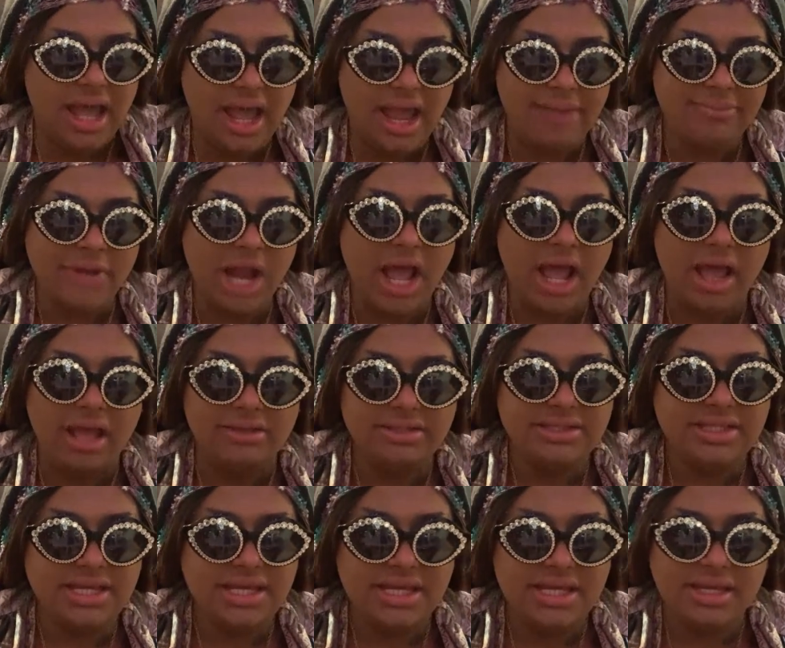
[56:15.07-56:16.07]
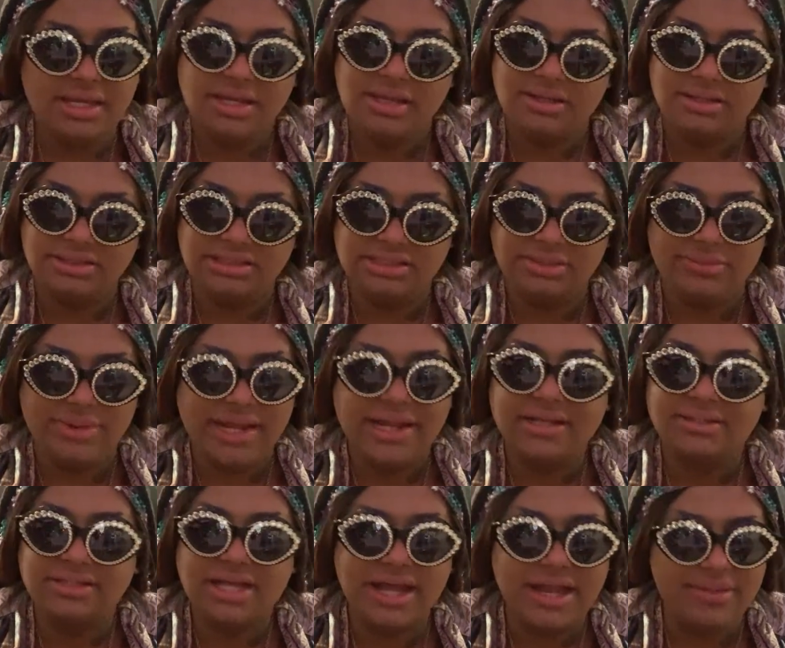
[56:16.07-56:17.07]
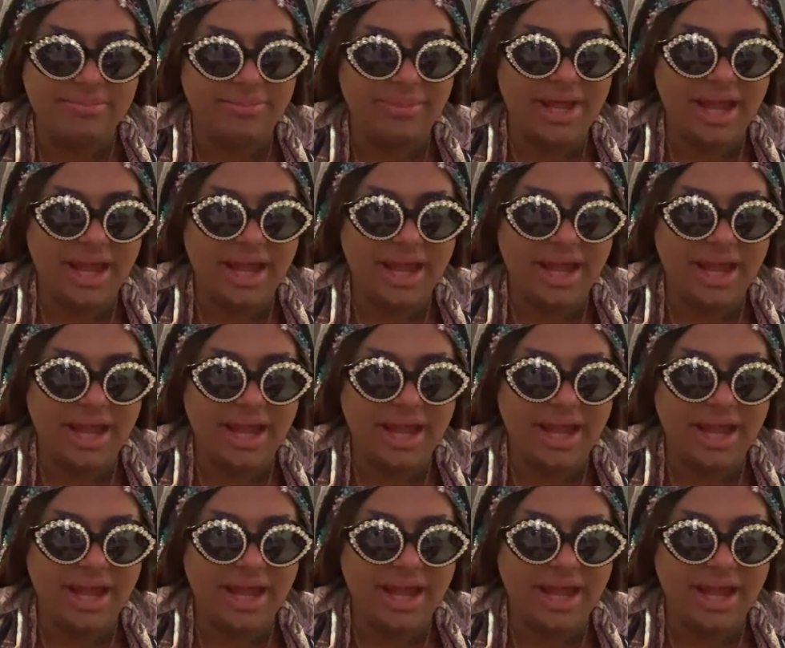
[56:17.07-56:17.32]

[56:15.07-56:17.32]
I'm not the debate type.